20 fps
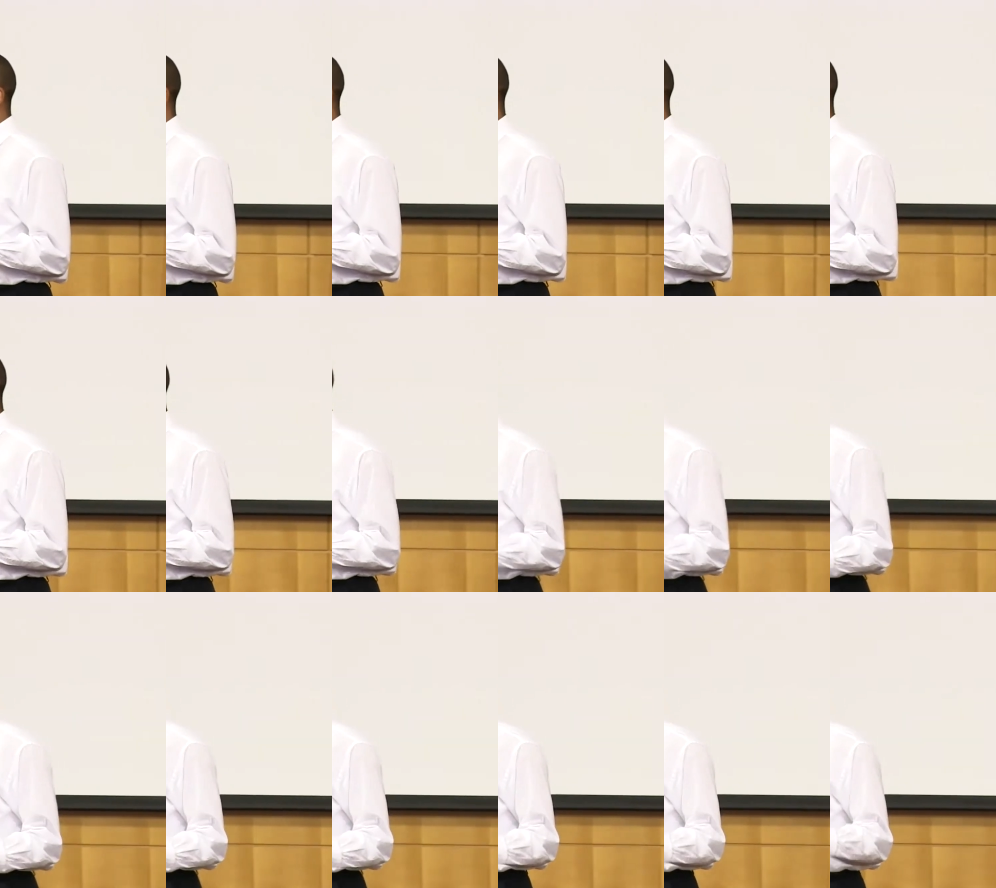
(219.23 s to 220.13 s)
in
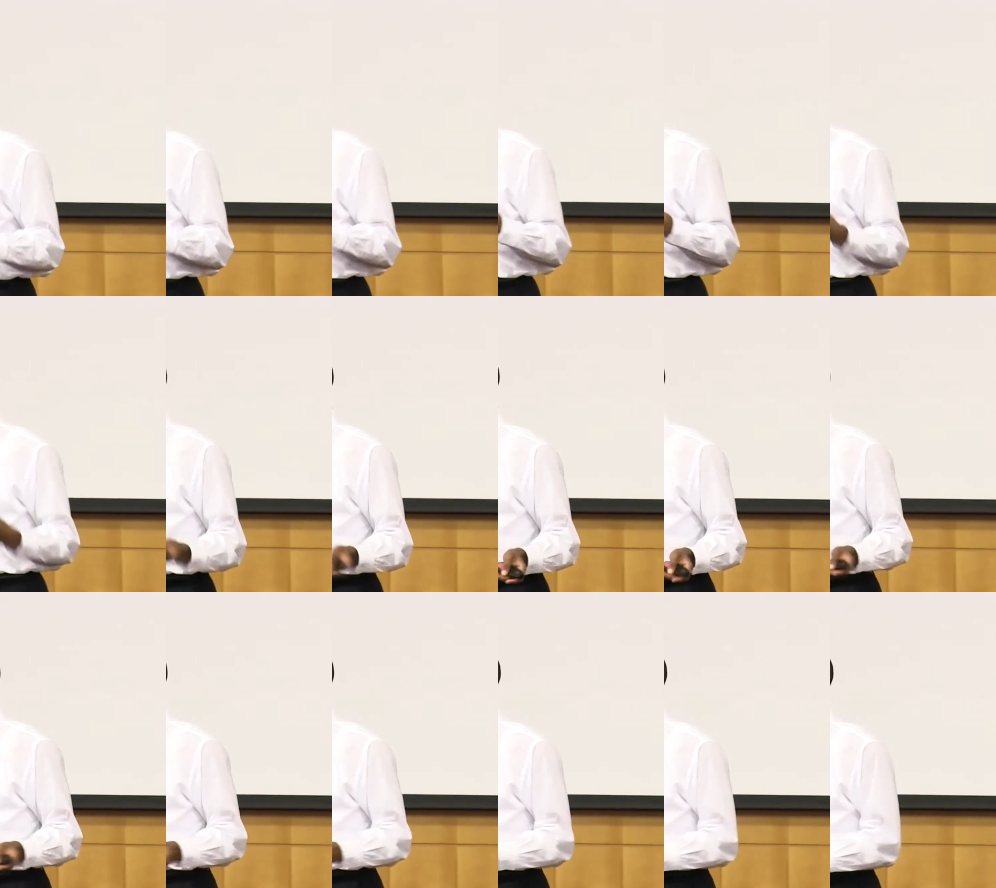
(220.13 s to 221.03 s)
different urban
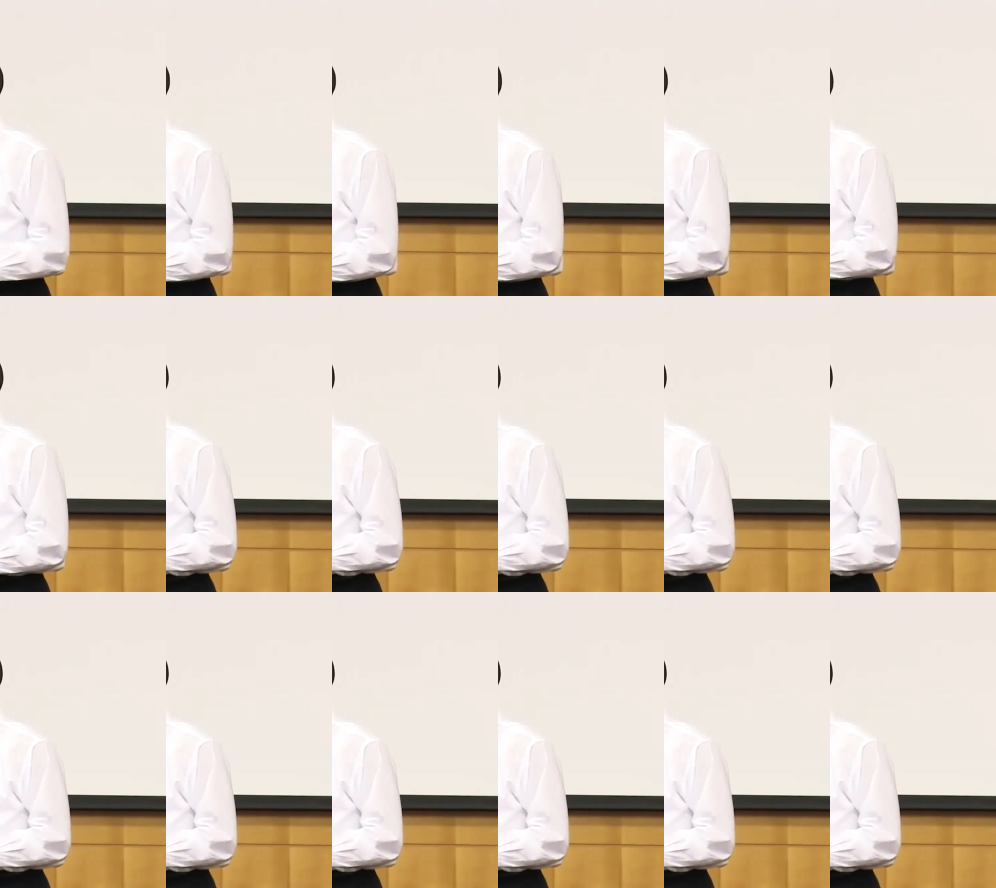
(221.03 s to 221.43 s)
areas,